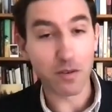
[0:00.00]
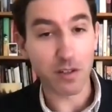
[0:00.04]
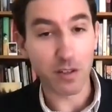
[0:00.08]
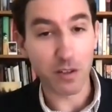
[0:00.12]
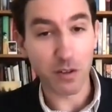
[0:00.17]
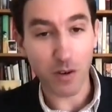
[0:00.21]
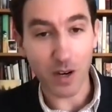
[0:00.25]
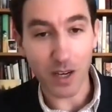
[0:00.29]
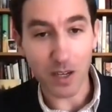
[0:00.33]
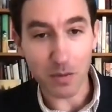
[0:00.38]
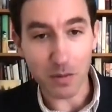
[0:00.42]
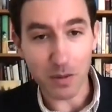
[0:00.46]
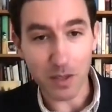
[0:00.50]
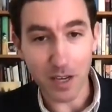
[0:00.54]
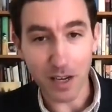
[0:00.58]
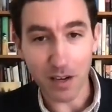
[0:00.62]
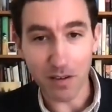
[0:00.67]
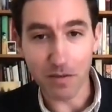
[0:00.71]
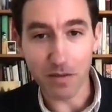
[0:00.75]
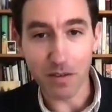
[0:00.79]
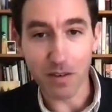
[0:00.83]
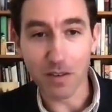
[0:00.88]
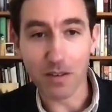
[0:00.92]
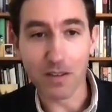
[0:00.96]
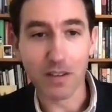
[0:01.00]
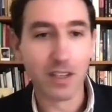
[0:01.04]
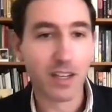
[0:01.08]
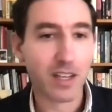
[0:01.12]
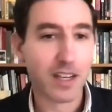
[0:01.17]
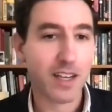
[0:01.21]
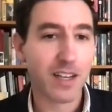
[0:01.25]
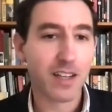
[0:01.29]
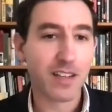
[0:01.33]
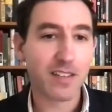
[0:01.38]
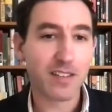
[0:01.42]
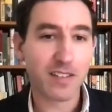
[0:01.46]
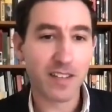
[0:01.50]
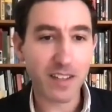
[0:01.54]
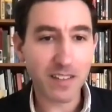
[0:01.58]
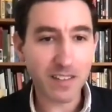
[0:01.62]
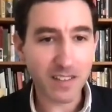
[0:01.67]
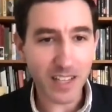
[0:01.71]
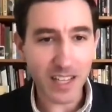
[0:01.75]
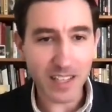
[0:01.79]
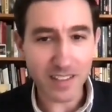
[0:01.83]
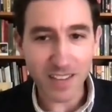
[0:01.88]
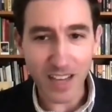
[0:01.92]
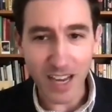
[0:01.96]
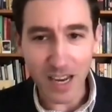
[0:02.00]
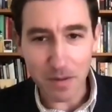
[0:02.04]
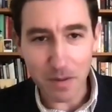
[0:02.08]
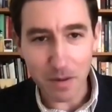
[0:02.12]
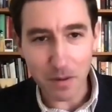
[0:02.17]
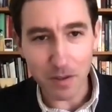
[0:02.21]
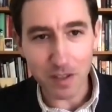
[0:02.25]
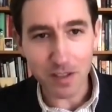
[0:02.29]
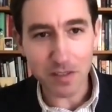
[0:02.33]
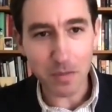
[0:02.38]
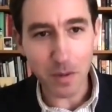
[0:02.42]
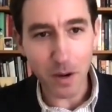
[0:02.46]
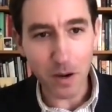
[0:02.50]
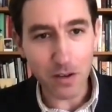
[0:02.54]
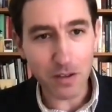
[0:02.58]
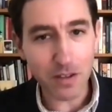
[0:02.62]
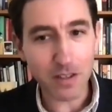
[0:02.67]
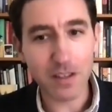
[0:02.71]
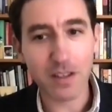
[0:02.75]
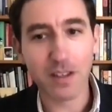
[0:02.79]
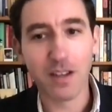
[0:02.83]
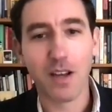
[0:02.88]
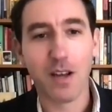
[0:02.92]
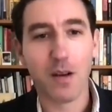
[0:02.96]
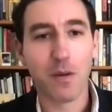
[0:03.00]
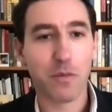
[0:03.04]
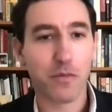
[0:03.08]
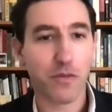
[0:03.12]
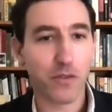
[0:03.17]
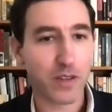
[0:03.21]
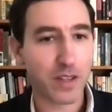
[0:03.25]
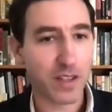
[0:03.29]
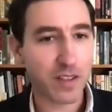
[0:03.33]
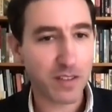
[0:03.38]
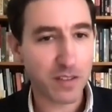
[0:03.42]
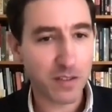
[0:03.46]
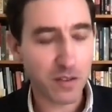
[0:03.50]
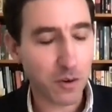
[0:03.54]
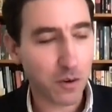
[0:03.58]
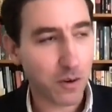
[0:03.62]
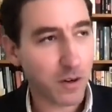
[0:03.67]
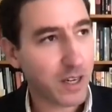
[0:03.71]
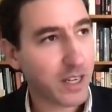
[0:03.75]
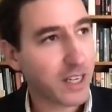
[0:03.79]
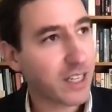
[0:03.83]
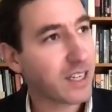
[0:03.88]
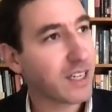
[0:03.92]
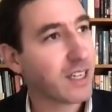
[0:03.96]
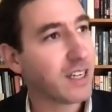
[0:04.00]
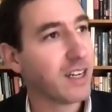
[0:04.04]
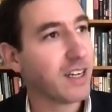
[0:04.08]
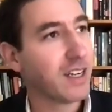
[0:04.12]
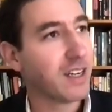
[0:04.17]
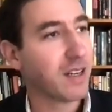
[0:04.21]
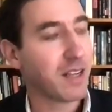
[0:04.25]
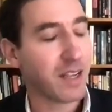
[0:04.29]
It was incredibly helpful. Since that time that we spoke for the story,